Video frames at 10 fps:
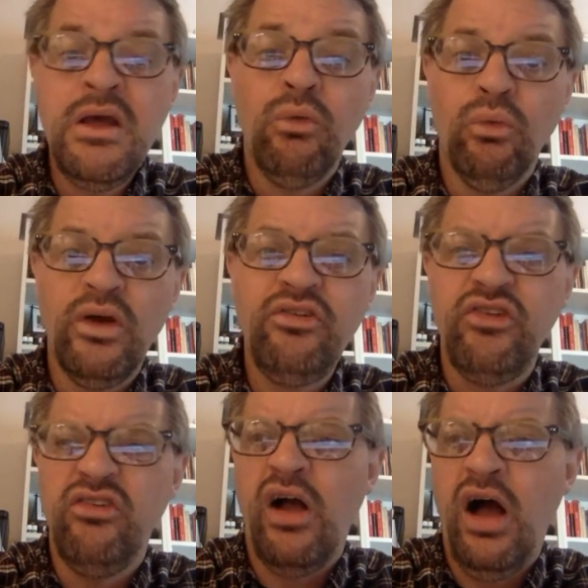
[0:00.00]
Rust
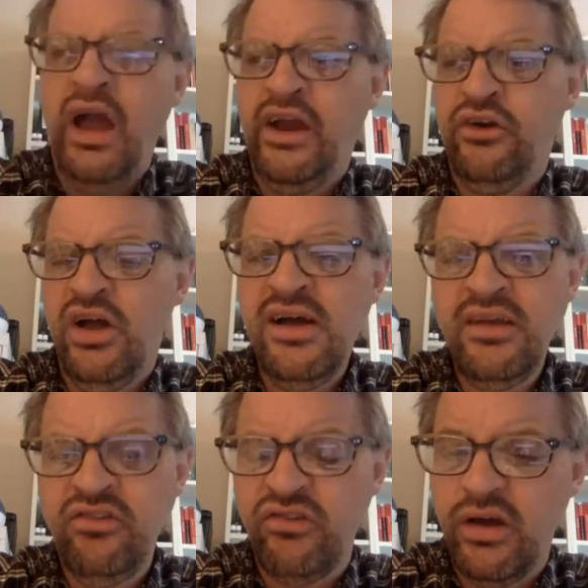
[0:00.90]
is iron
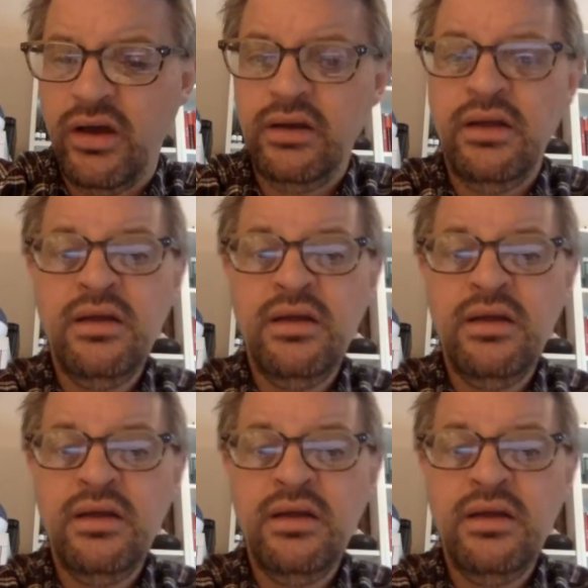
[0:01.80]
oxide,